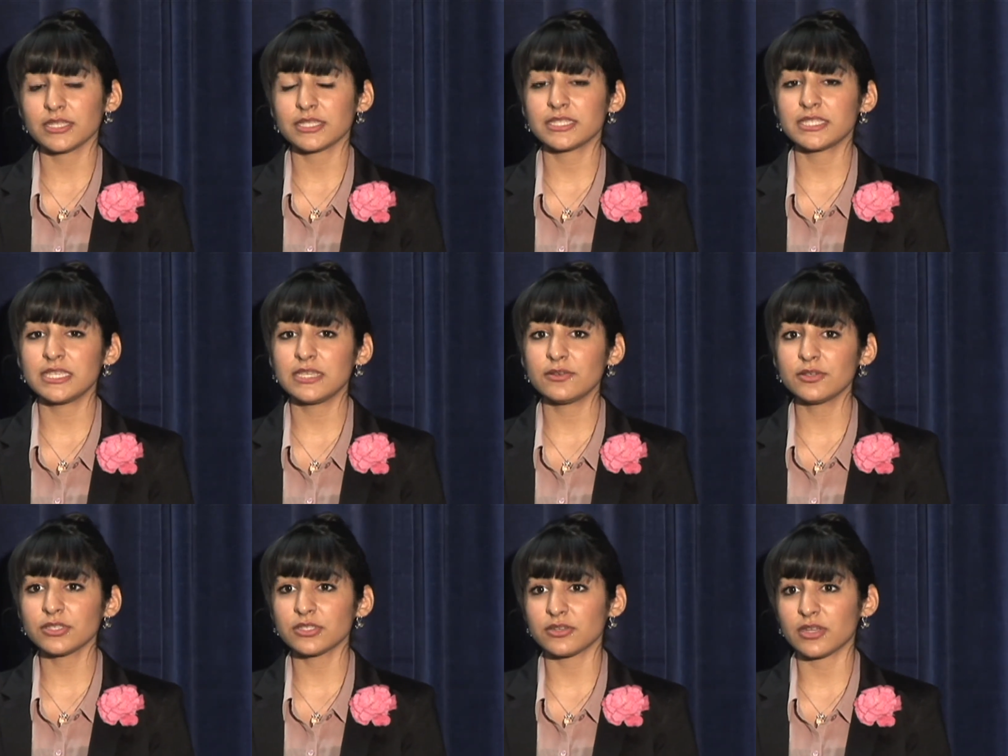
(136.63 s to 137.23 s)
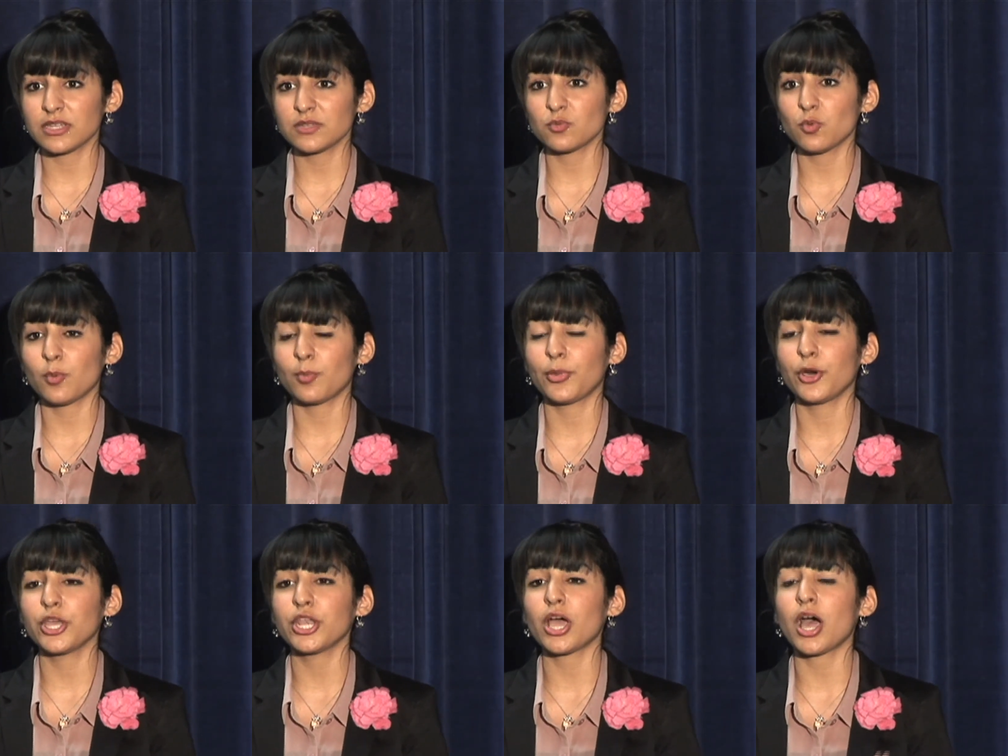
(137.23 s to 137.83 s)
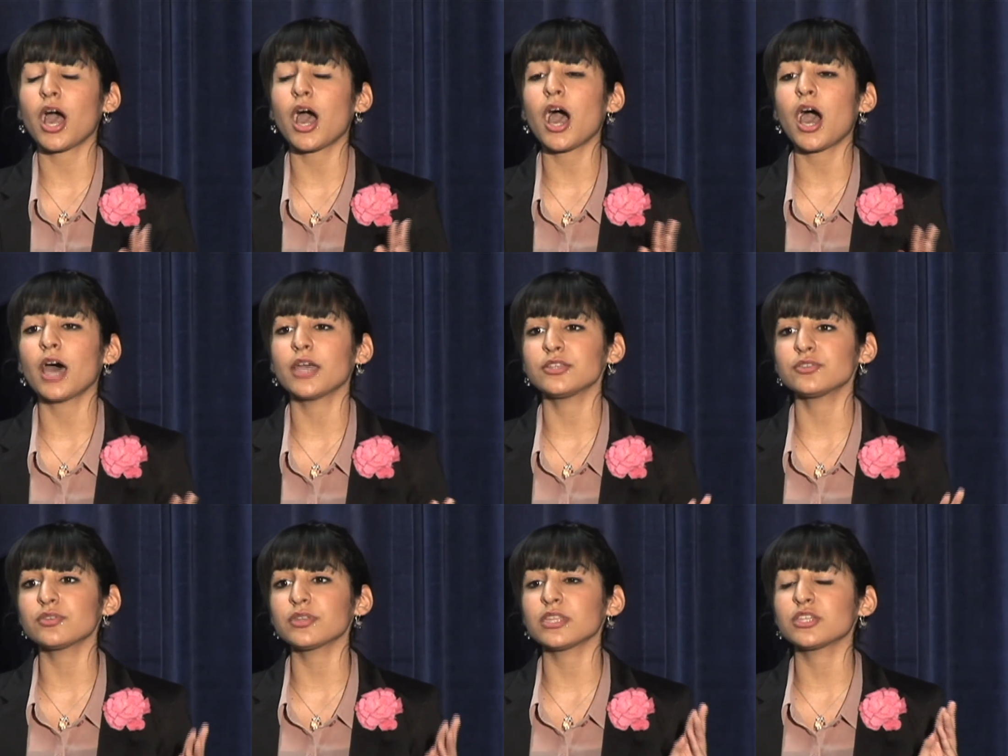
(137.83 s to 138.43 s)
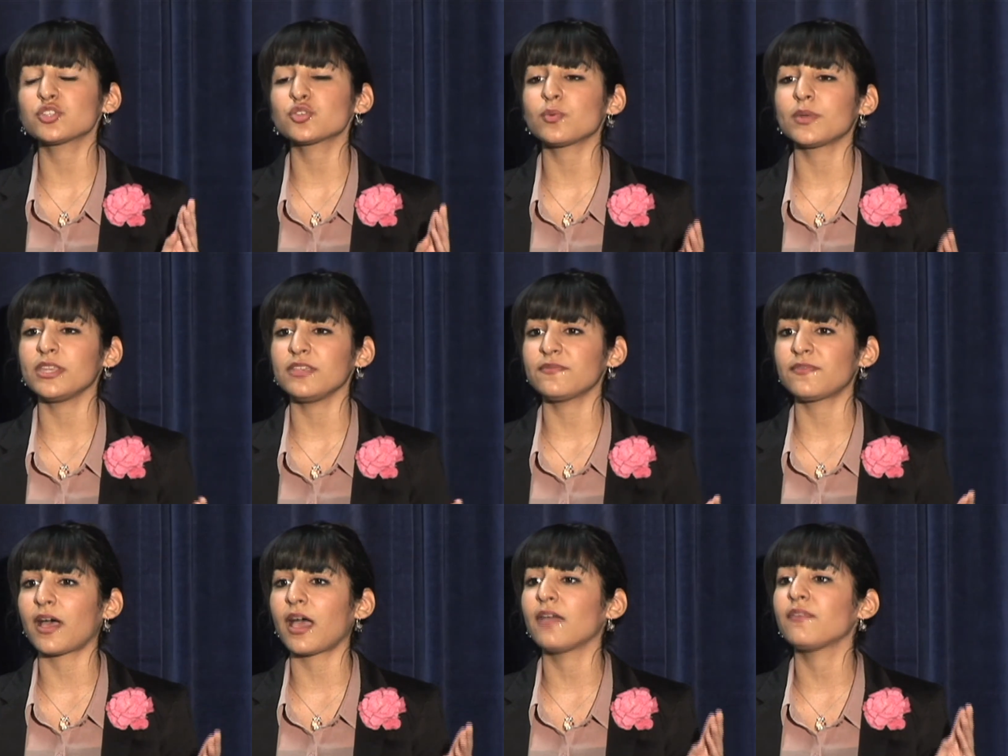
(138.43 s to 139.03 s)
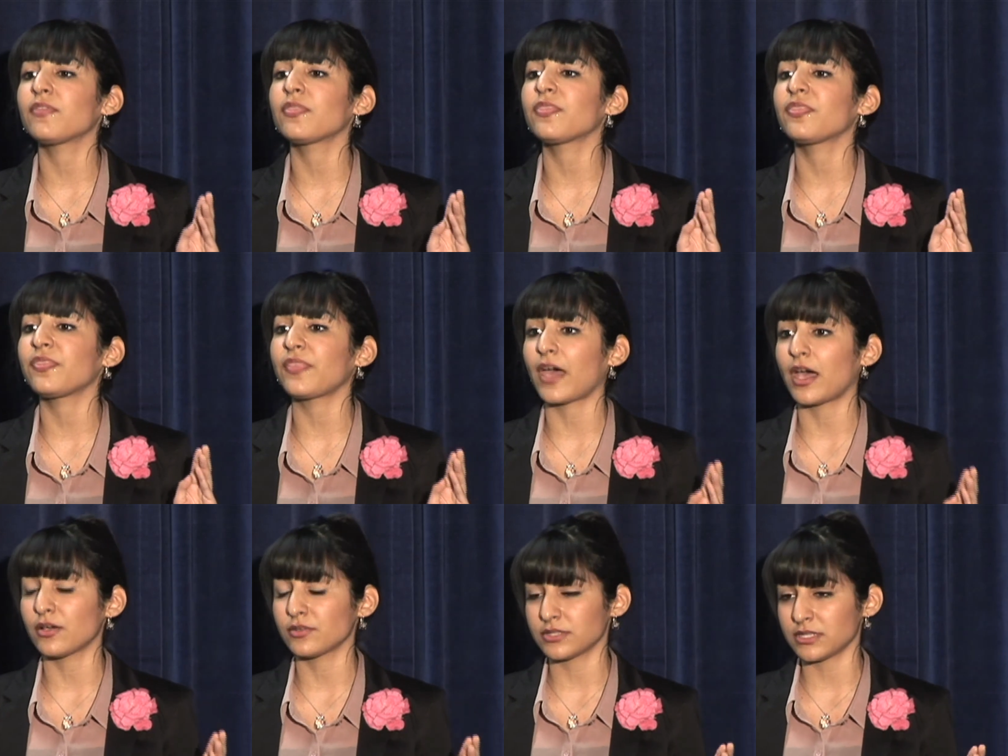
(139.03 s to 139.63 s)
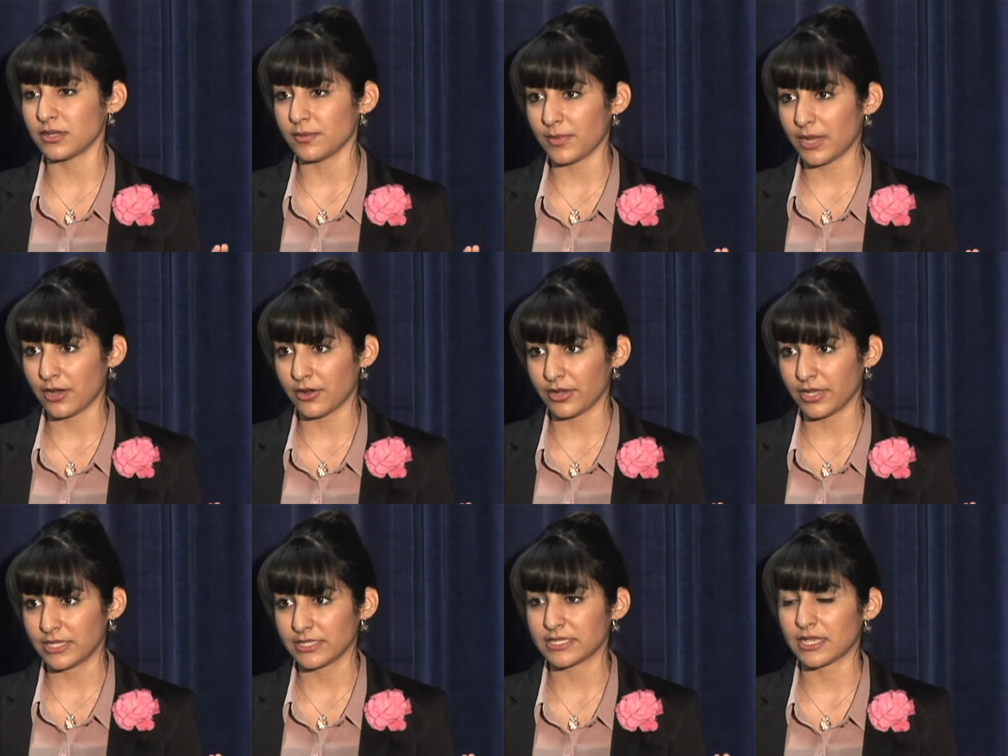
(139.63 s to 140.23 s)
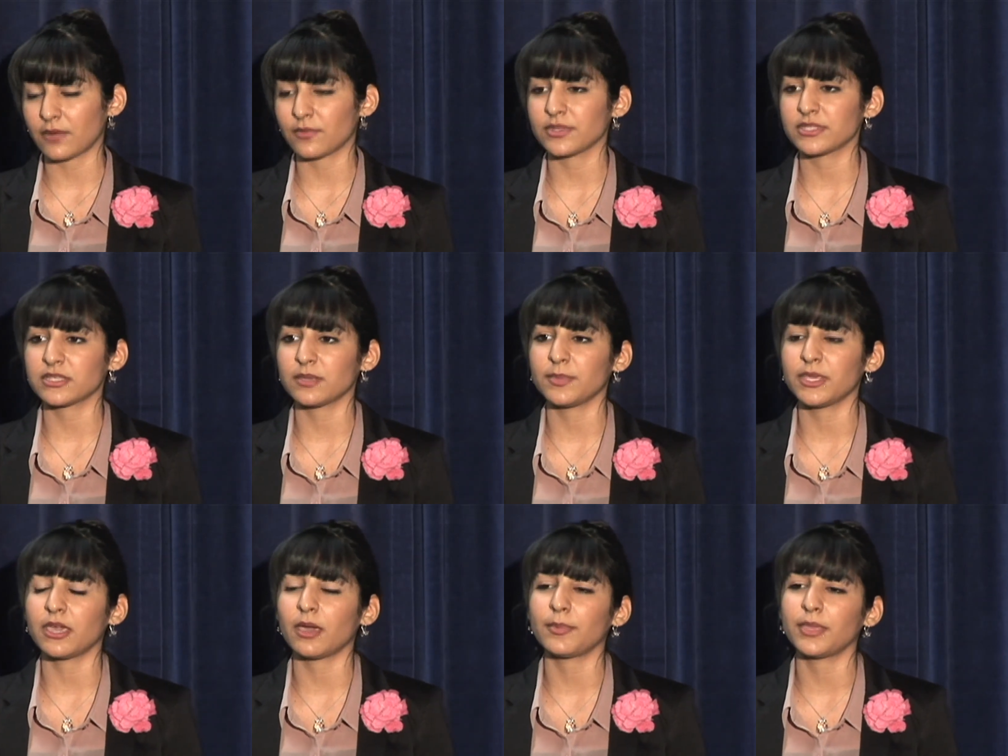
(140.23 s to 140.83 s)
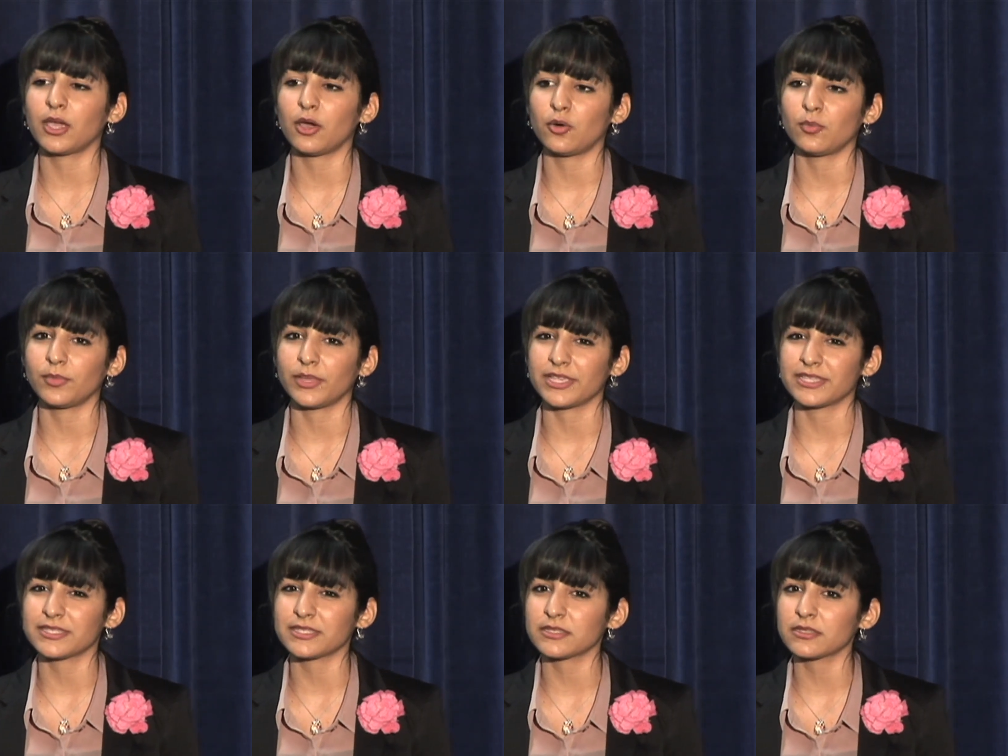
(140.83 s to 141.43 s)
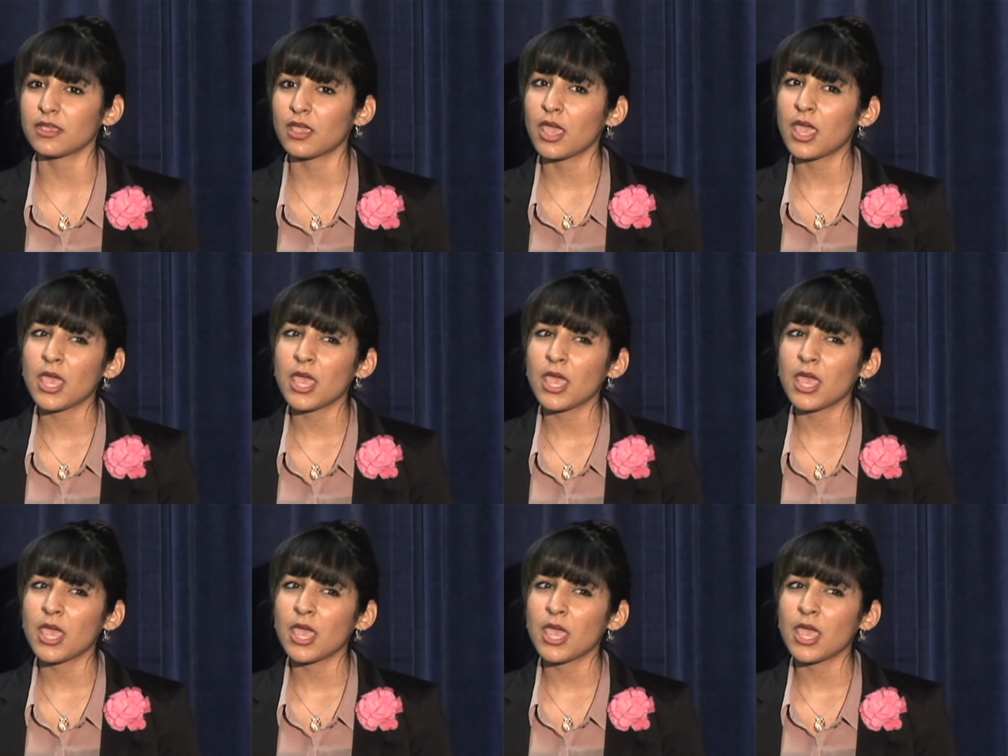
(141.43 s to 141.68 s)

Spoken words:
sequestration will put 125,000 Americans at risk of becoming homeless.